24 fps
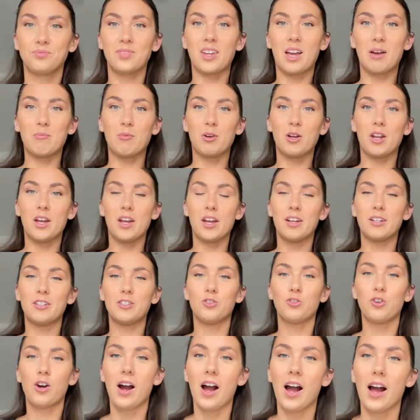I'm gonna
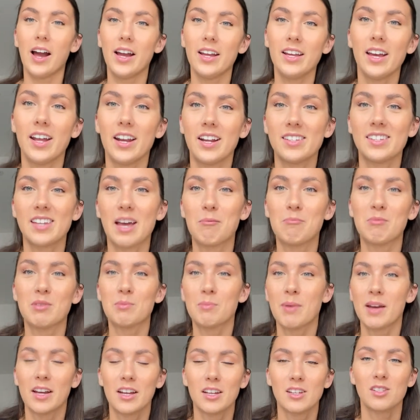try and attempt to
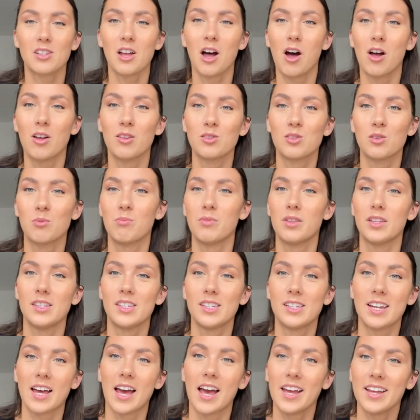make a start on something
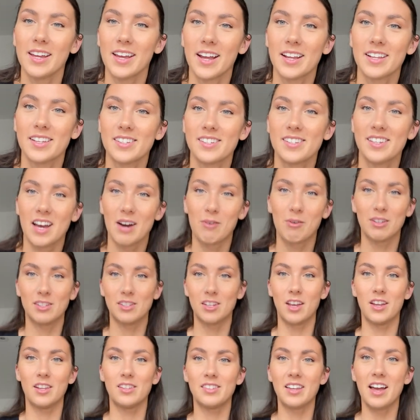today and see how it
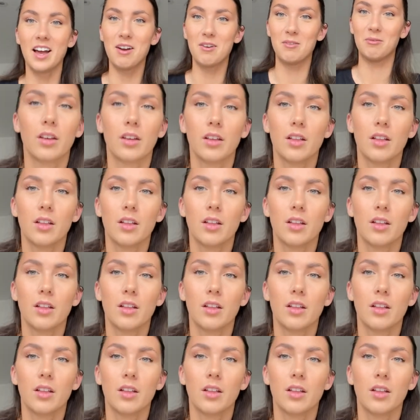turns out.